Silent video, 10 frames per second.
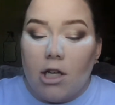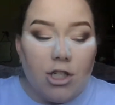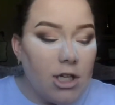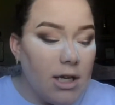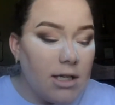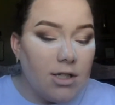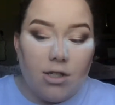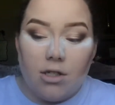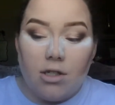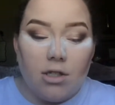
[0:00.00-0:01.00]
She is
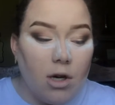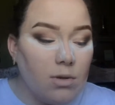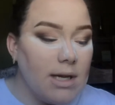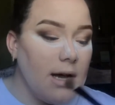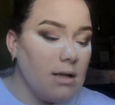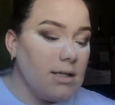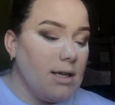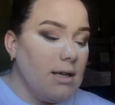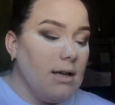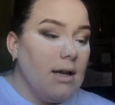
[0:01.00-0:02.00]
so
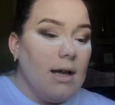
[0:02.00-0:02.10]
talented,